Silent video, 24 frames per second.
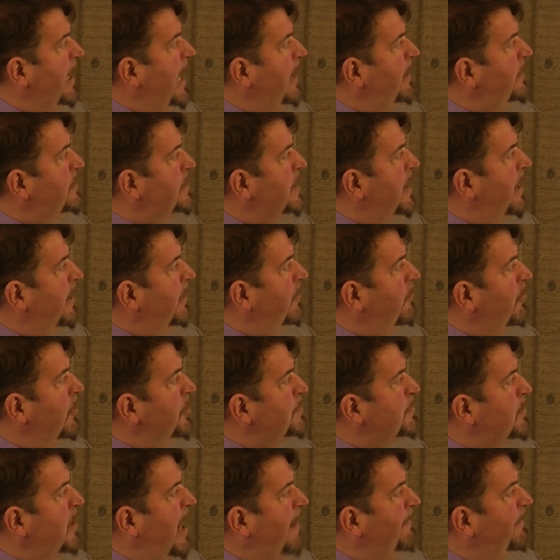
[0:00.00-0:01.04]
at
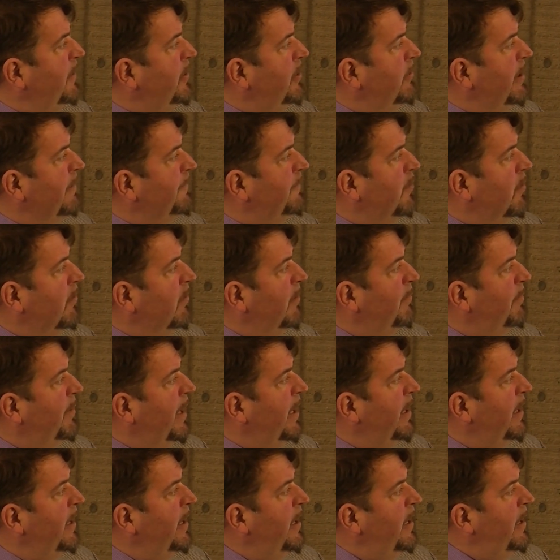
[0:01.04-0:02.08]
gross profit going forward,
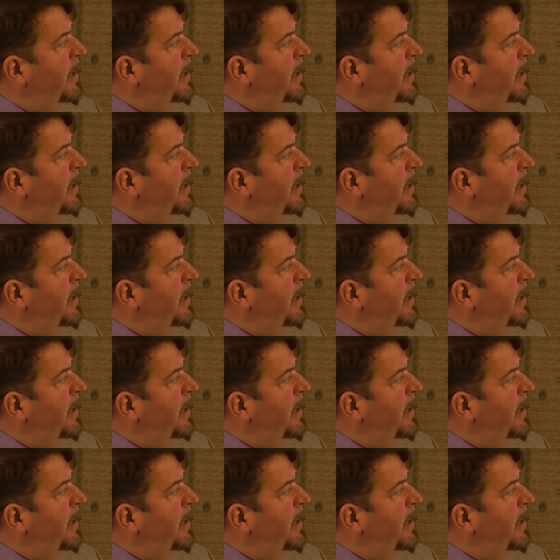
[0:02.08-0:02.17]
but